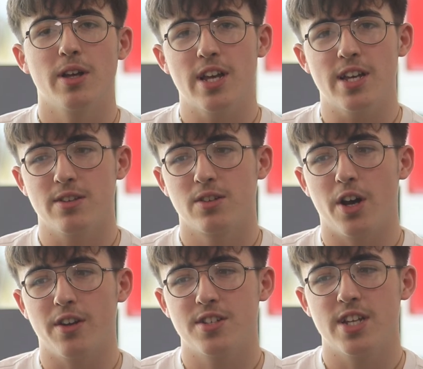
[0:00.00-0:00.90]
it
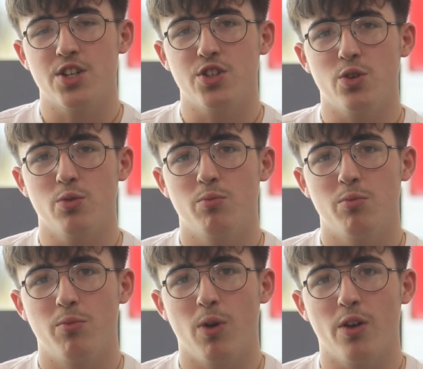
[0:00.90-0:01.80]
kind of sets you
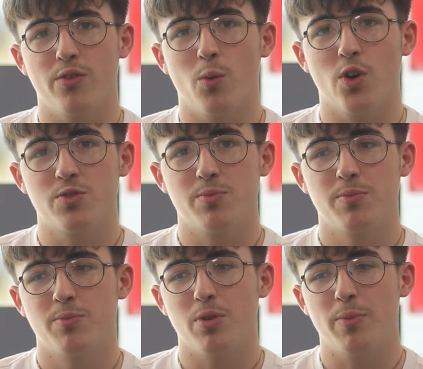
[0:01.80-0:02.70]
like for what's
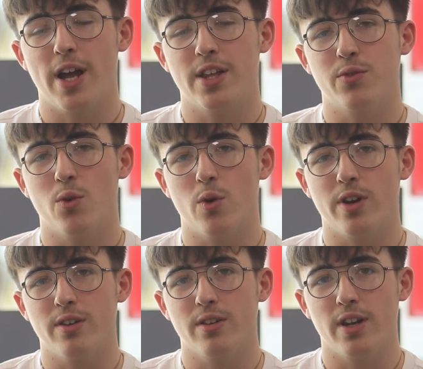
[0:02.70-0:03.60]
prepared for
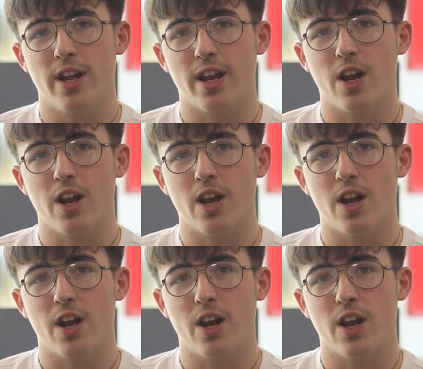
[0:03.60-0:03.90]
in later